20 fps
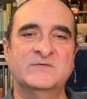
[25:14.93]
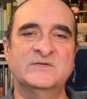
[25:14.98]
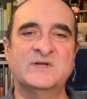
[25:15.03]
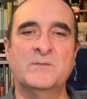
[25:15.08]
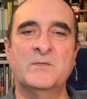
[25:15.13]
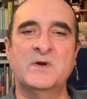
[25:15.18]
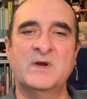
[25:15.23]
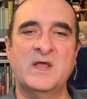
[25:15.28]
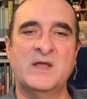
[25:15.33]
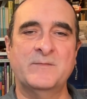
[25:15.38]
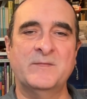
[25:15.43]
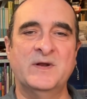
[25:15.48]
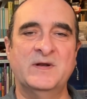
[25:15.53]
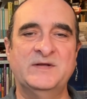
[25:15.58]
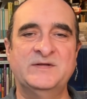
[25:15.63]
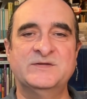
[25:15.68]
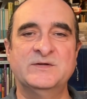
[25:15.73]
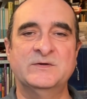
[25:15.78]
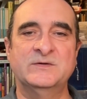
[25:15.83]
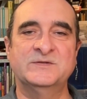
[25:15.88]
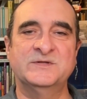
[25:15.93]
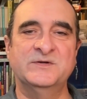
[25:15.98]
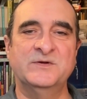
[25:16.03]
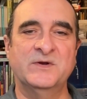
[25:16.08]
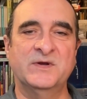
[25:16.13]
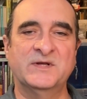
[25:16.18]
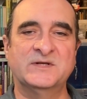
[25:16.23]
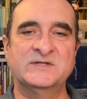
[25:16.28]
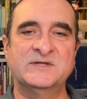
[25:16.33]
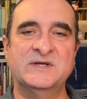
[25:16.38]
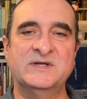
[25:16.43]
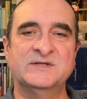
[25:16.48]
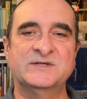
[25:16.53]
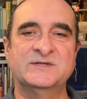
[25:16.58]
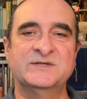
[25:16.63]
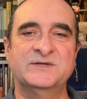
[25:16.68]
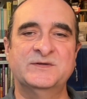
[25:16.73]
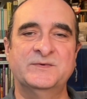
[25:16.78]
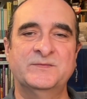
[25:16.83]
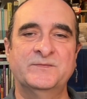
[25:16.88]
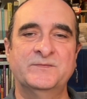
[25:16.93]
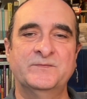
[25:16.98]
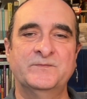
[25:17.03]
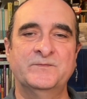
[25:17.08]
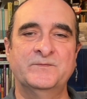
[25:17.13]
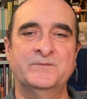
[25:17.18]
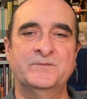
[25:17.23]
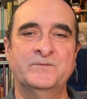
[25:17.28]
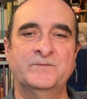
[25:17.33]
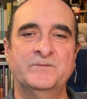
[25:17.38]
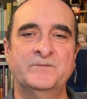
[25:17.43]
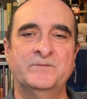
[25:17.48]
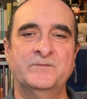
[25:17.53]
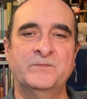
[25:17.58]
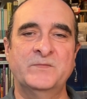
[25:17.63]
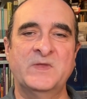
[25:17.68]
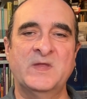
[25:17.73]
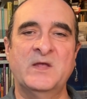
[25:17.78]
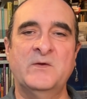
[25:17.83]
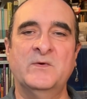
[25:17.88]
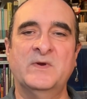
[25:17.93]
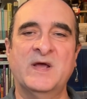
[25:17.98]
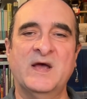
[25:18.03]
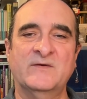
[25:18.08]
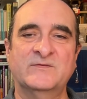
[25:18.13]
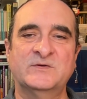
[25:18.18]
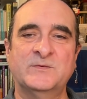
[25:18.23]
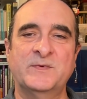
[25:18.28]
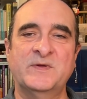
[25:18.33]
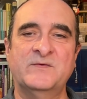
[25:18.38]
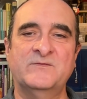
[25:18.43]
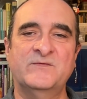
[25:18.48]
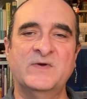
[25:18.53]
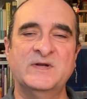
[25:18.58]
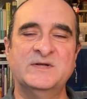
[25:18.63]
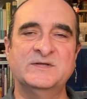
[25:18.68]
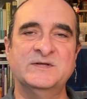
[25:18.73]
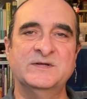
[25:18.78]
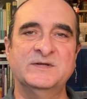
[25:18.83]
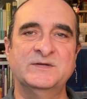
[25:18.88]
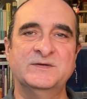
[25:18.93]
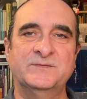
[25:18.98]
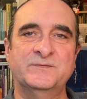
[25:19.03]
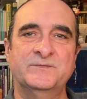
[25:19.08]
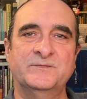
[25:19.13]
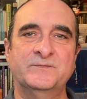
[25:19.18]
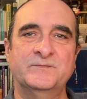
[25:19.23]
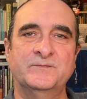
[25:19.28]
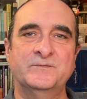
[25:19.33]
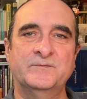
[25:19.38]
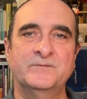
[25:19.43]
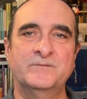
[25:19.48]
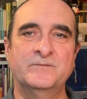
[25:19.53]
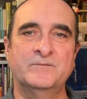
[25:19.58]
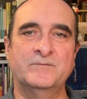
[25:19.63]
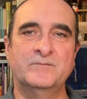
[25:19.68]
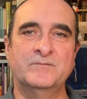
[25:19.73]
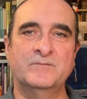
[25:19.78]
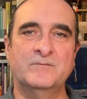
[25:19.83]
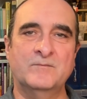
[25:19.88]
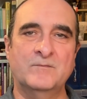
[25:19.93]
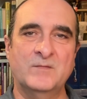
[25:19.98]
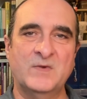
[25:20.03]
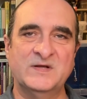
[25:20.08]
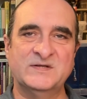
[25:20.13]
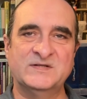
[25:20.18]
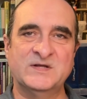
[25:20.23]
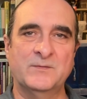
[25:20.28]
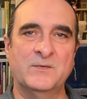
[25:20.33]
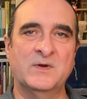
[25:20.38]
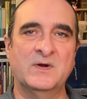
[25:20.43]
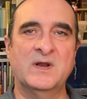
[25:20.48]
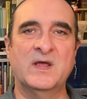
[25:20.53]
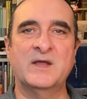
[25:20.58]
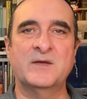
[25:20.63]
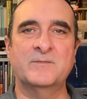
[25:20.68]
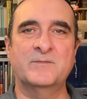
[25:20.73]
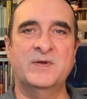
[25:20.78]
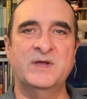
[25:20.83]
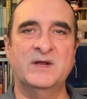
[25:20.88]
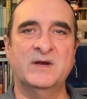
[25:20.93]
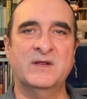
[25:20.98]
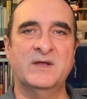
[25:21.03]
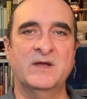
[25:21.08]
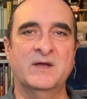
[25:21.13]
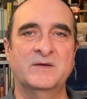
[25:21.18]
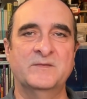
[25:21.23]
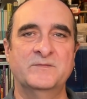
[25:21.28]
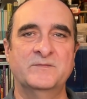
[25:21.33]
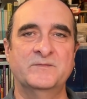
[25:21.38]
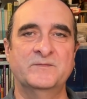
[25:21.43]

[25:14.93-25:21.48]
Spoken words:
someone like Melito did not exist, he would have to be invented by someone like Piglia.